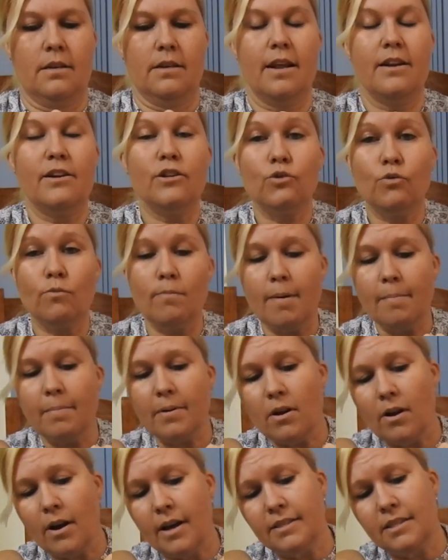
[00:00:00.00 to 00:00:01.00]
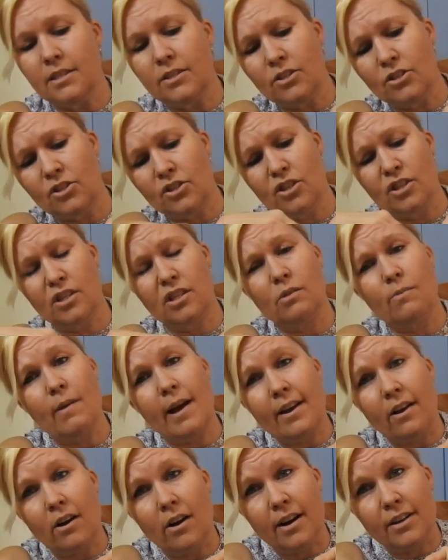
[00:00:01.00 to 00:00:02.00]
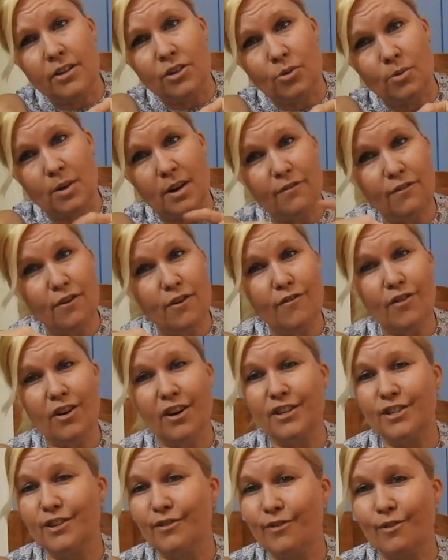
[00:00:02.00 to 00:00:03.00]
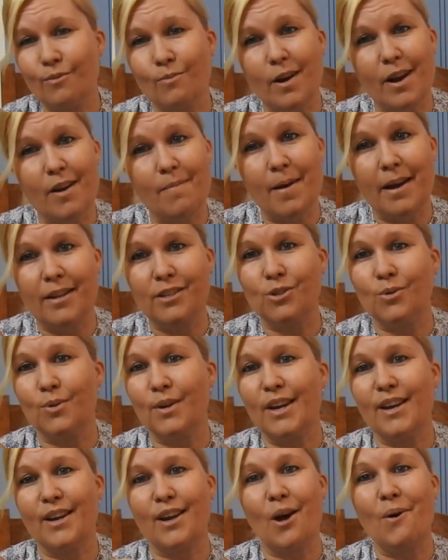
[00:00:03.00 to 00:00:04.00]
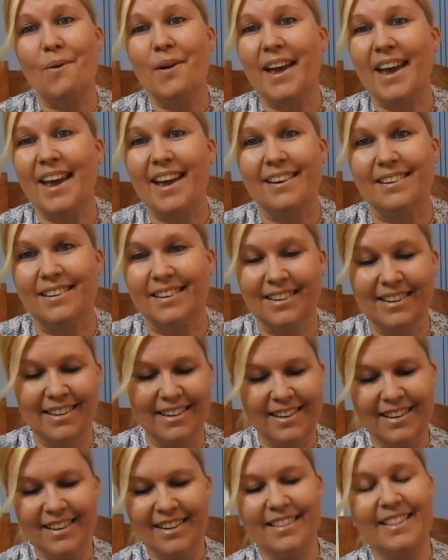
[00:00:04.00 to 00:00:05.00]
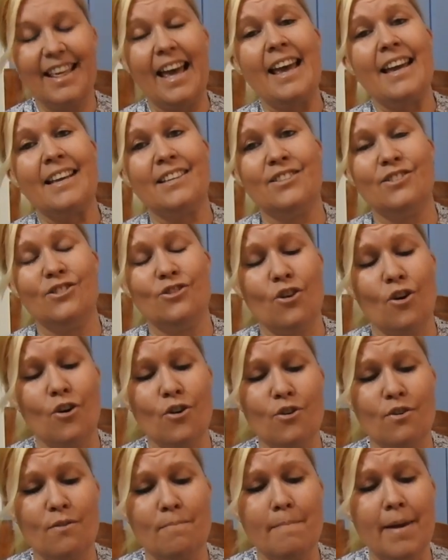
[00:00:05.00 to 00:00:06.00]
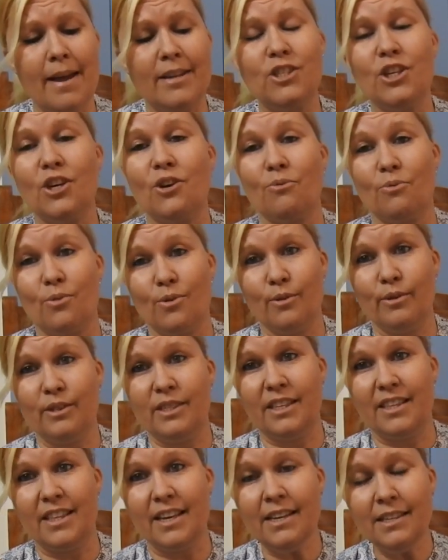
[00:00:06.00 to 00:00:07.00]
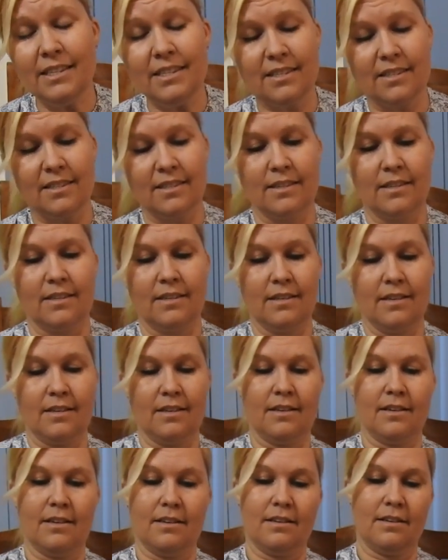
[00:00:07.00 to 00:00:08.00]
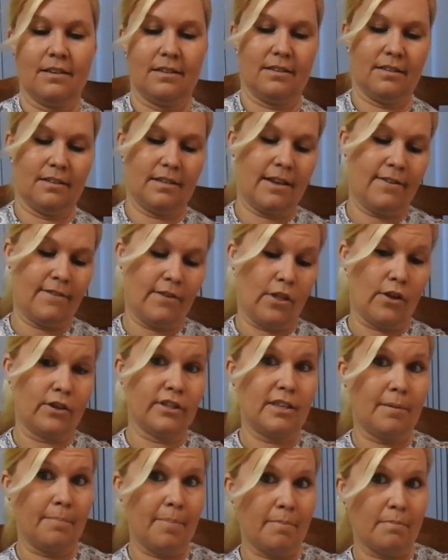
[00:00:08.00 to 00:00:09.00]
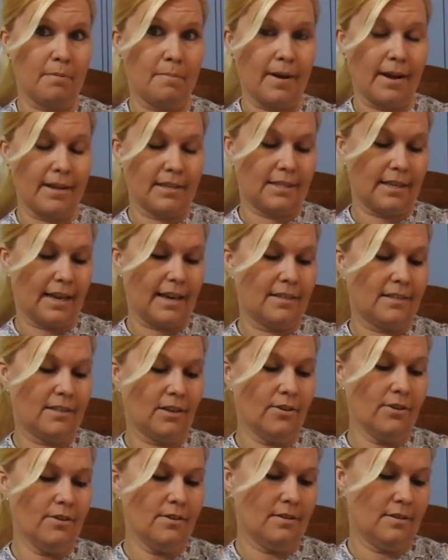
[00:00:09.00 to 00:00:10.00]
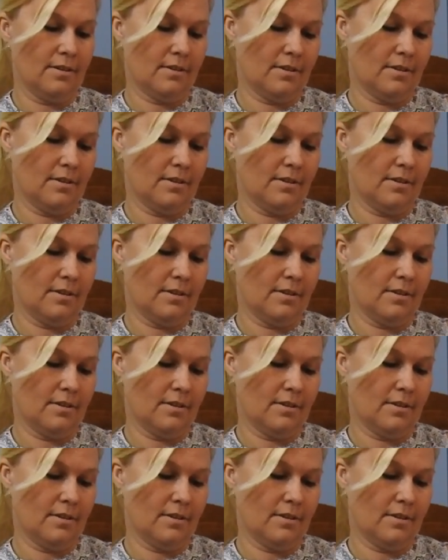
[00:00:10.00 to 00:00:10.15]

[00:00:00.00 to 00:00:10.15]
Now just remember guys, this is just the way I do it. If you've got a different way about doing it, go ahead. There is no magic rule to this, even though some people might say so.